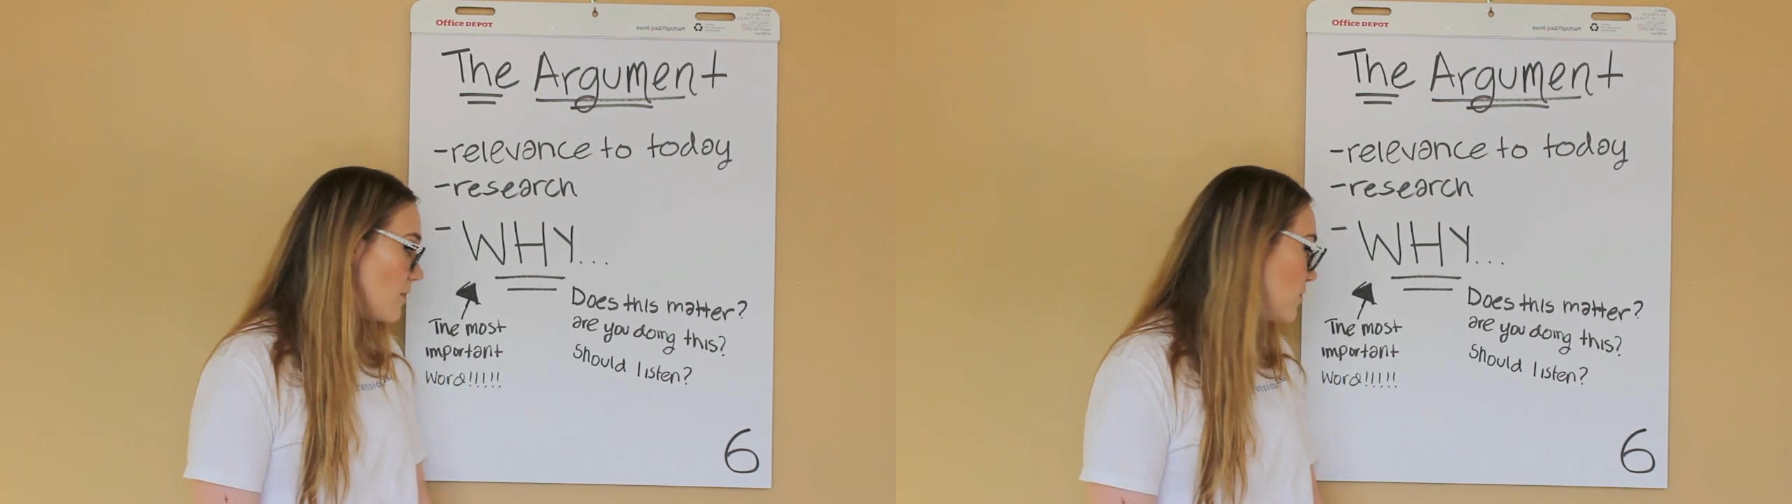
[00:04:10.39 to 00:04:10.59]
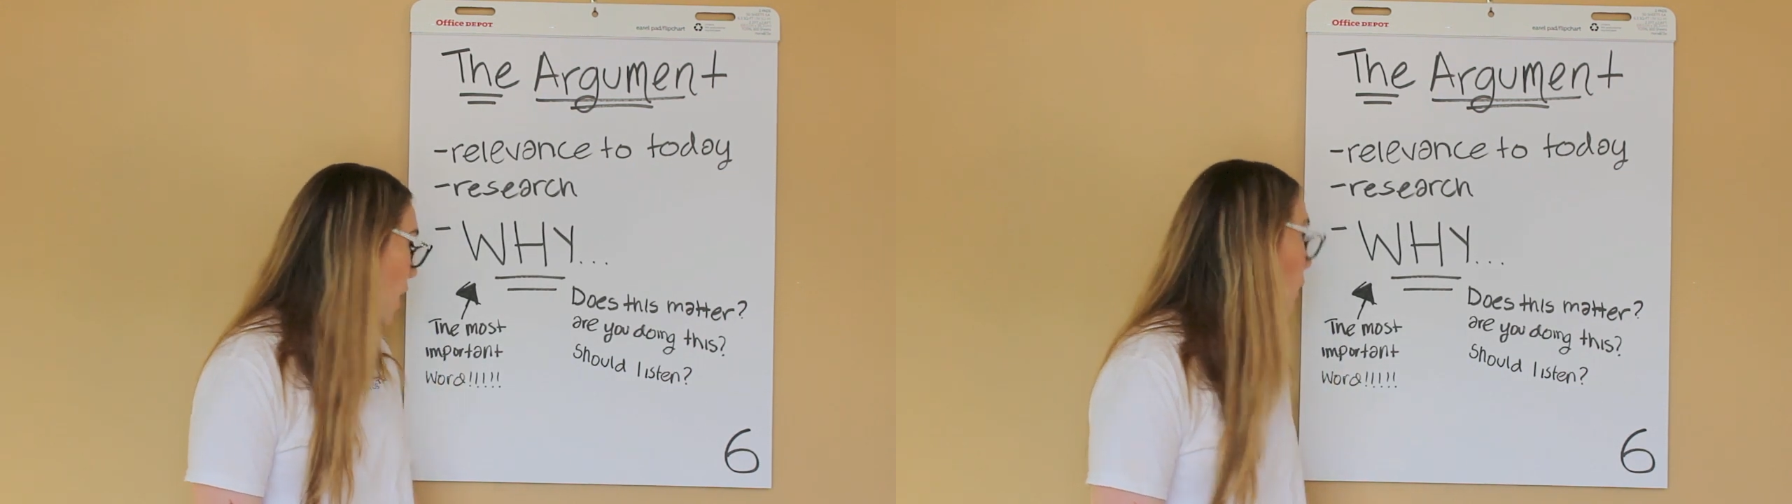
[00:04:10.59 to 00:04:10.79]

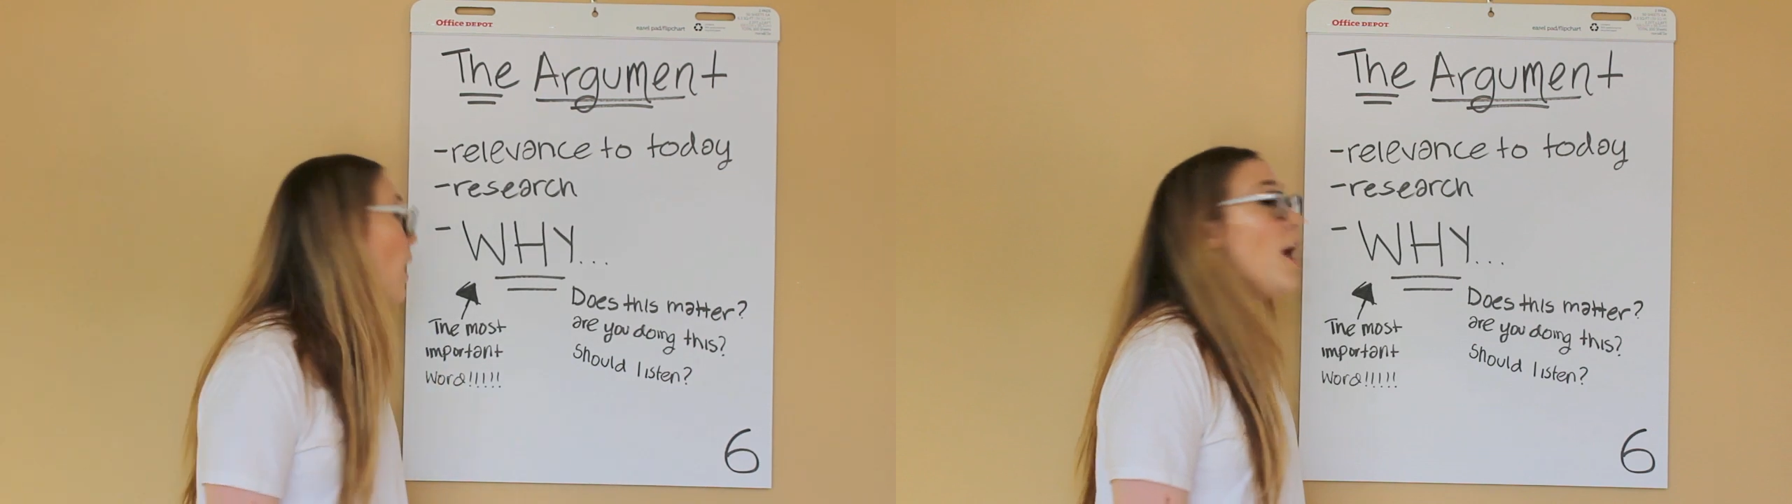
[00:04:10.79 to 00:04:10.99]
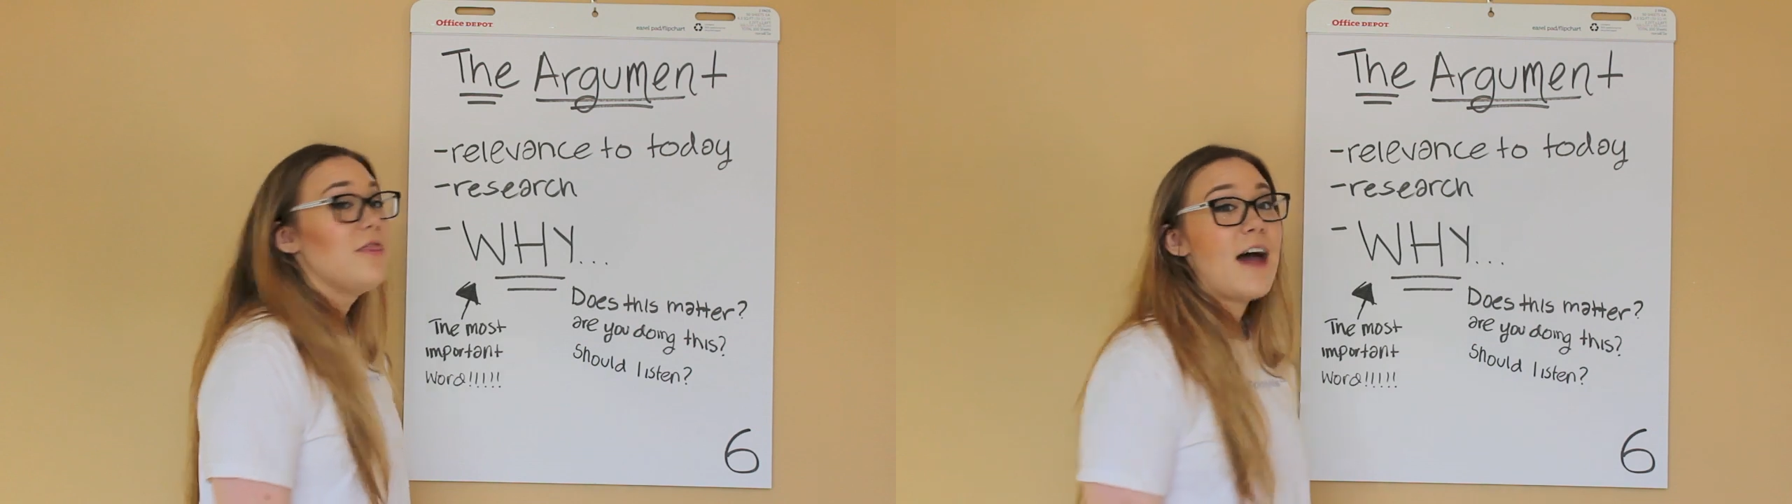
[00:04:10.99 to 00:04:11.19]
So
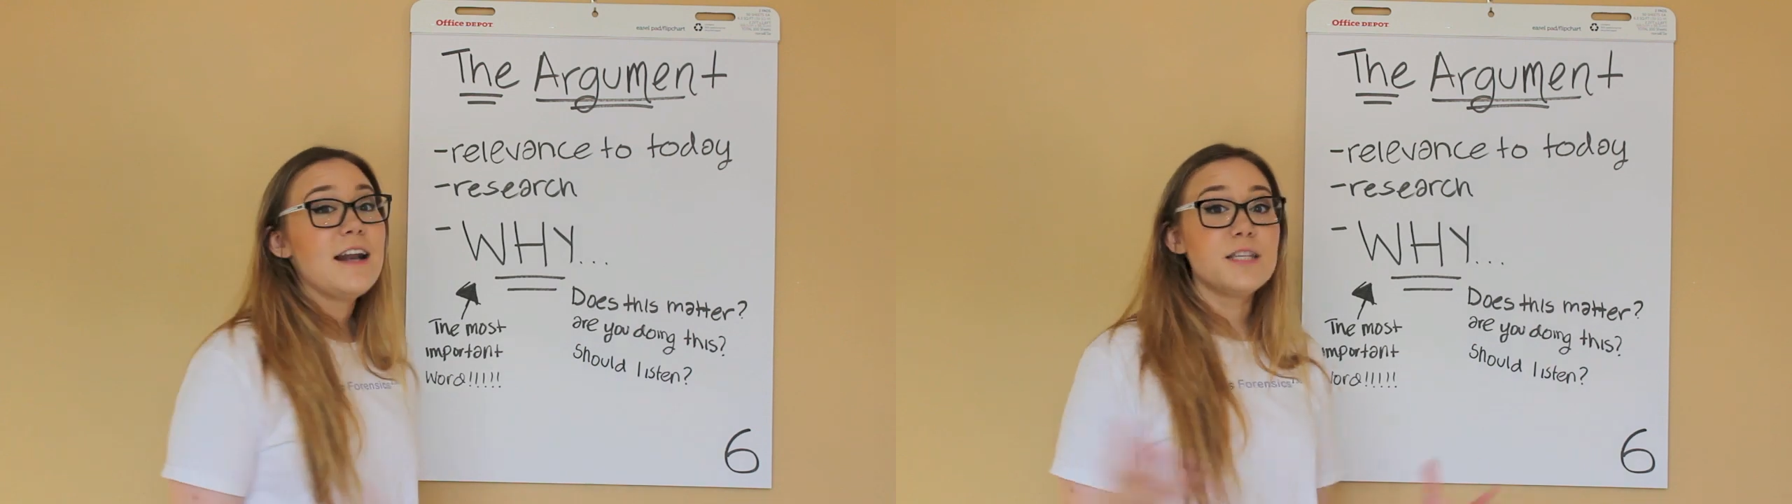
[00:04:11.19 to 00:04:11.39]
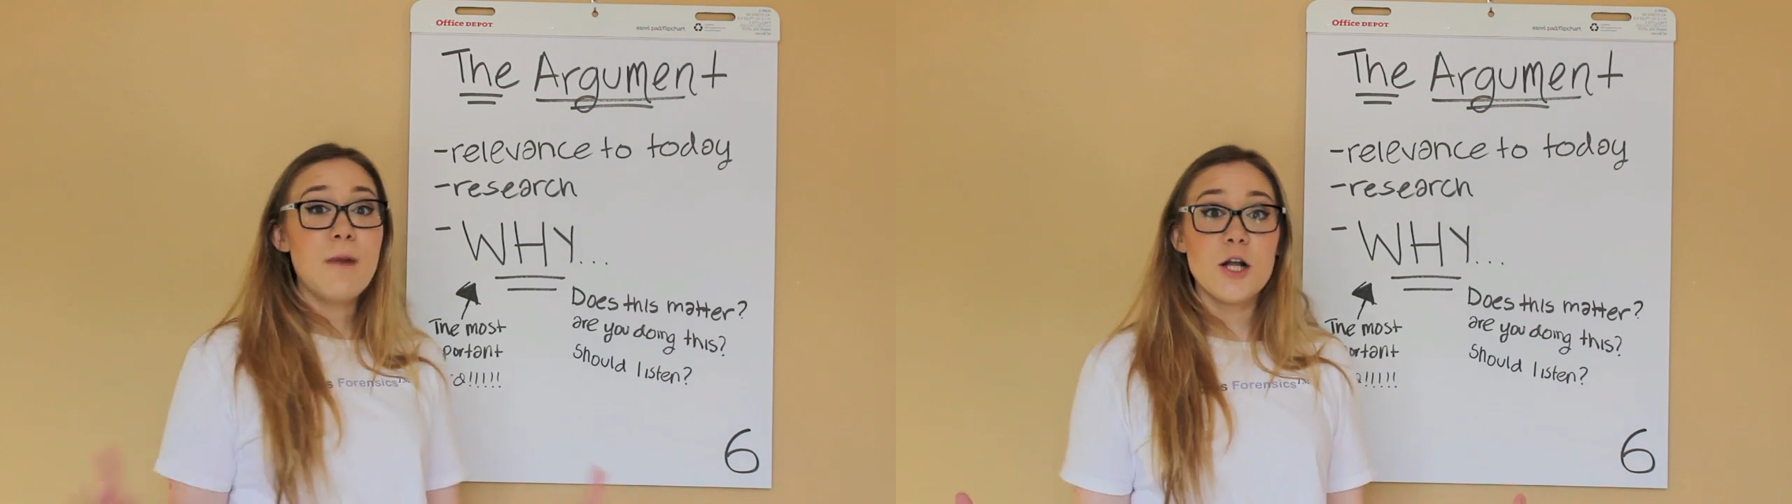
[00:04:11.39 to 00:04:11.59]

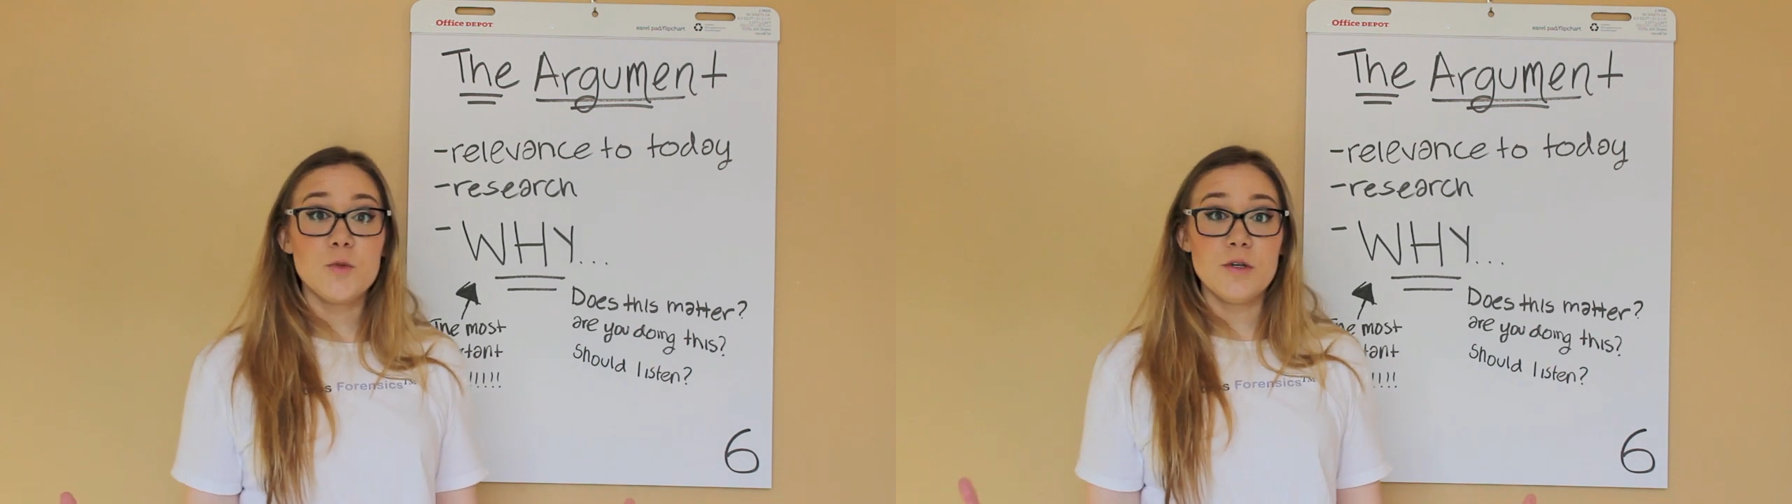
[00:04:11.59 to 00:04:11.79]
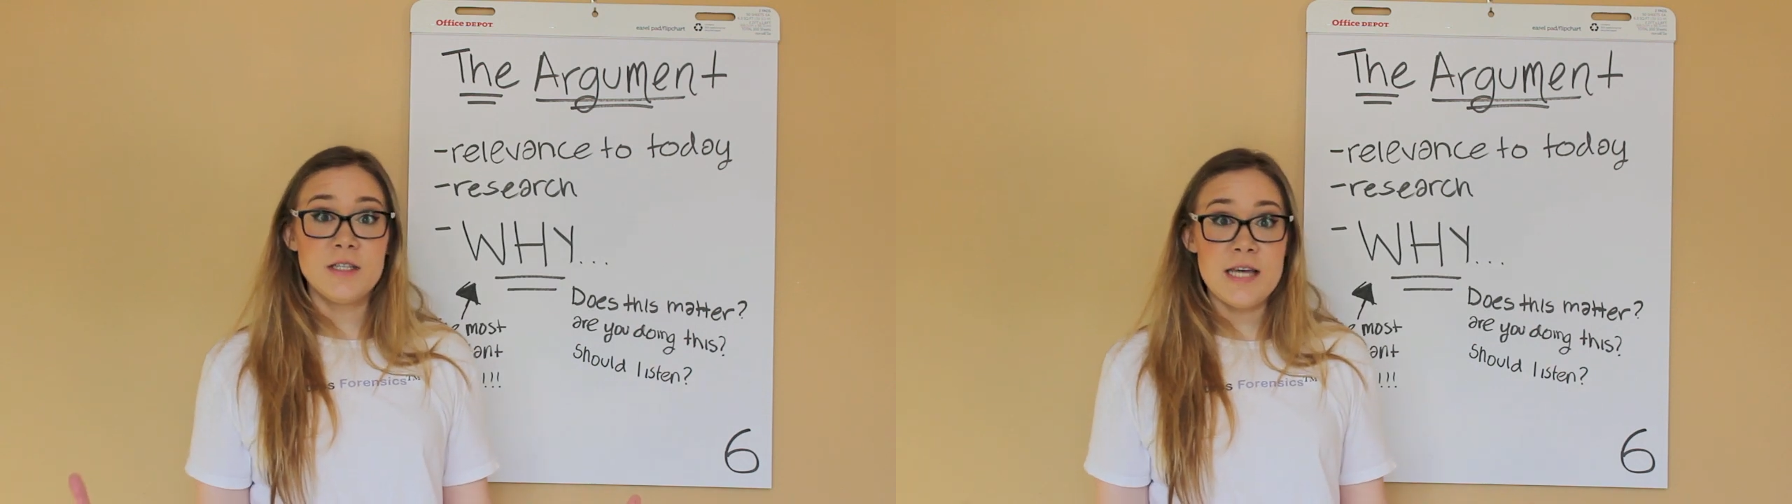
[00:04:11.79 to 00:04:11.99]
that is
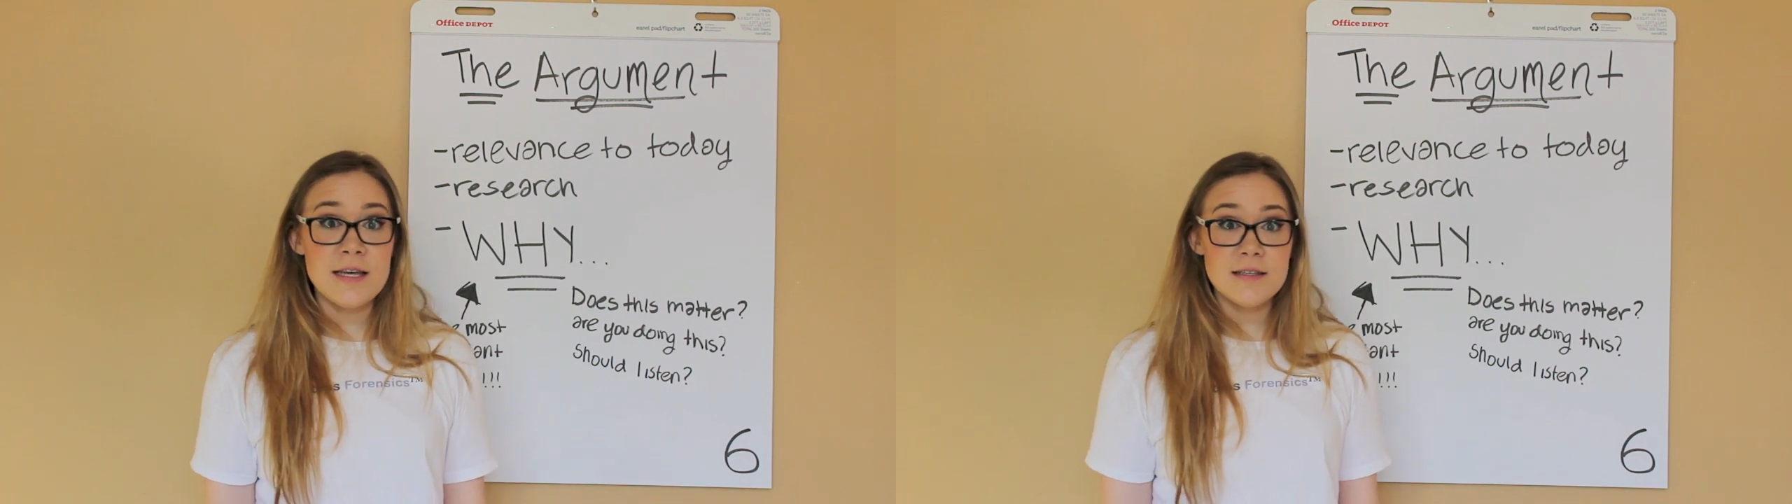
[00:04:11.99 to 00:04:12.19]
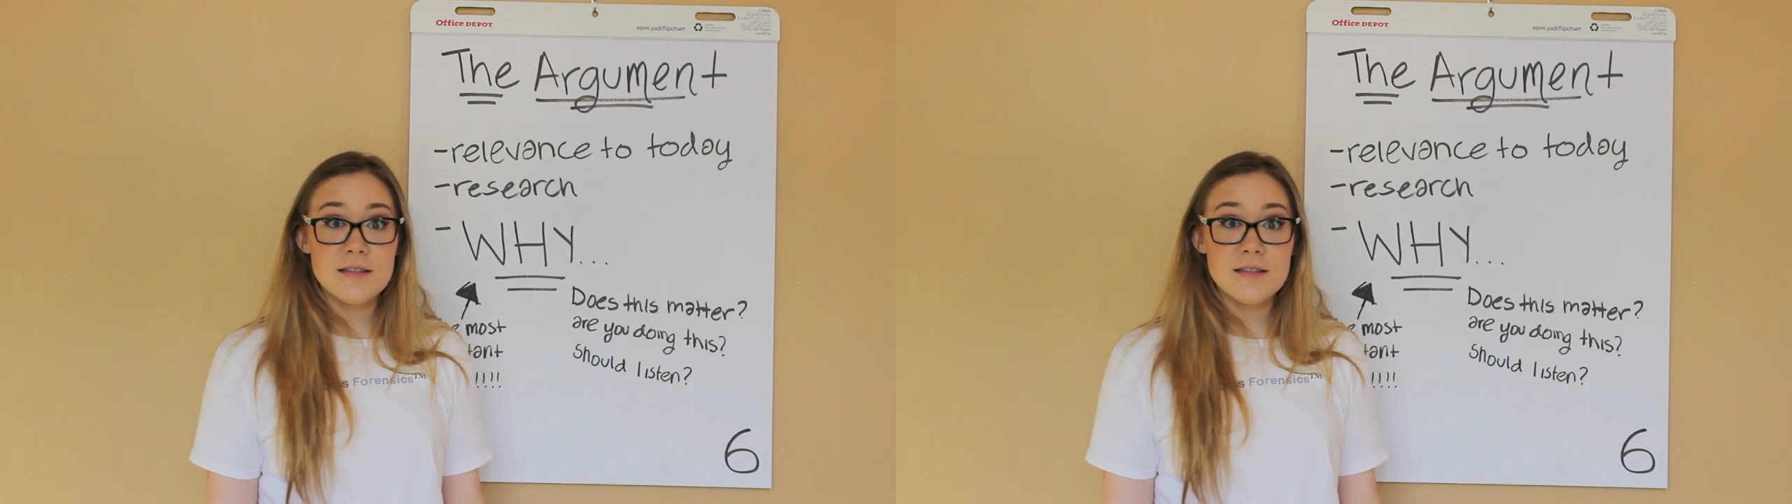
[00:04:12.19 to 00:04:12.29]
Module 6.